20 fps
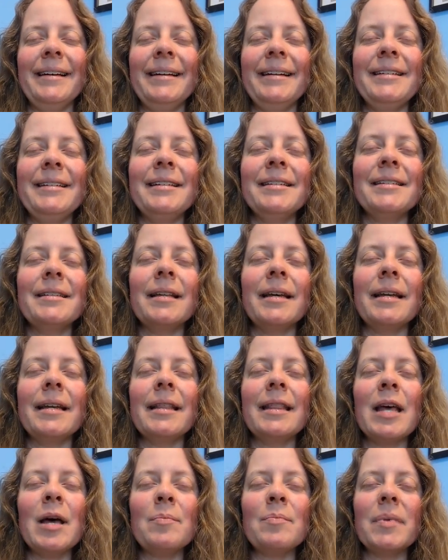Just letting
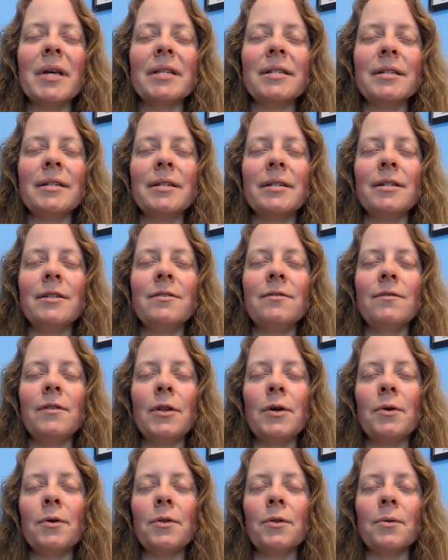that message
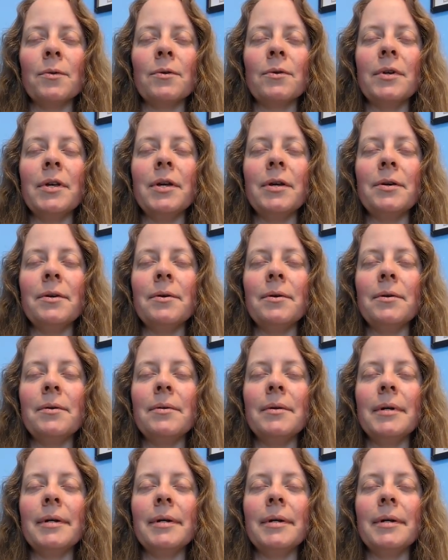flow through you.